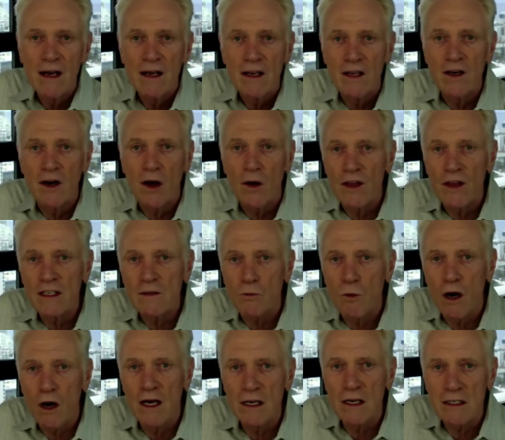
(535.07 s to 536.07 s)
You know, this
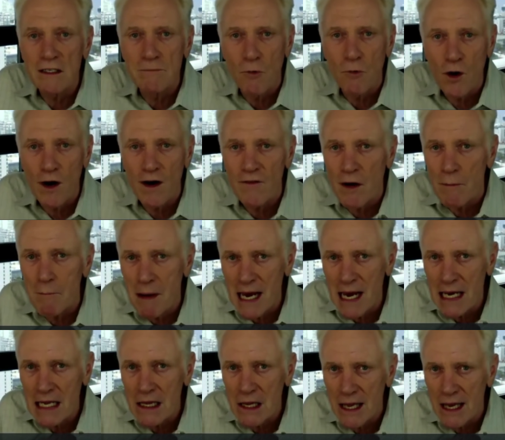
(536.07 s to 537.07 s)
was more of a
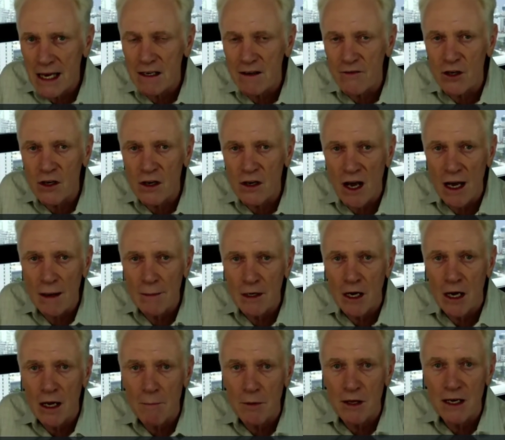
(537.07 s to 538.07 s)
mainland
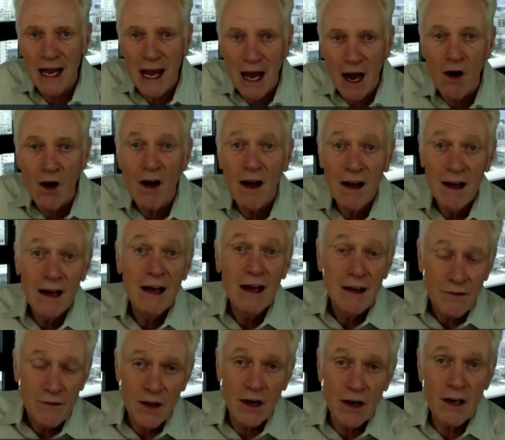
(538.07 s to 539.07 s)
phenomenon, but now
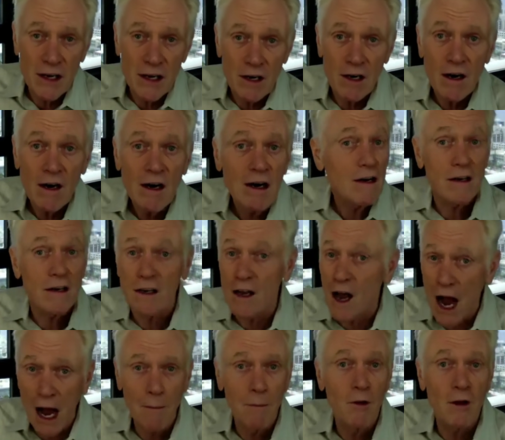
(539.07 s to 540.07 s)
they're here
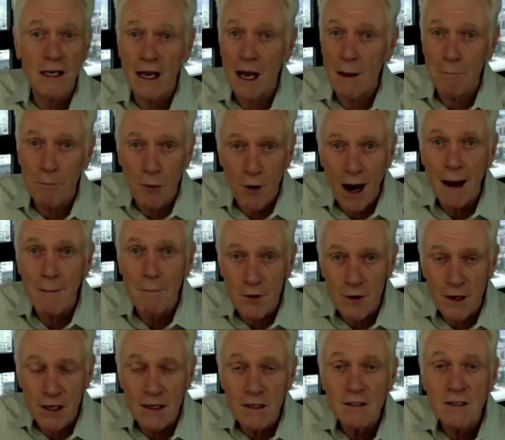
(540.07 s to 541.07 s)
gobbling up
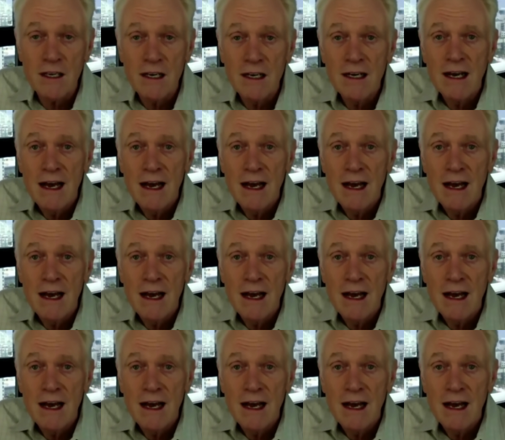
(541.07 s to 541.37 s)
properties.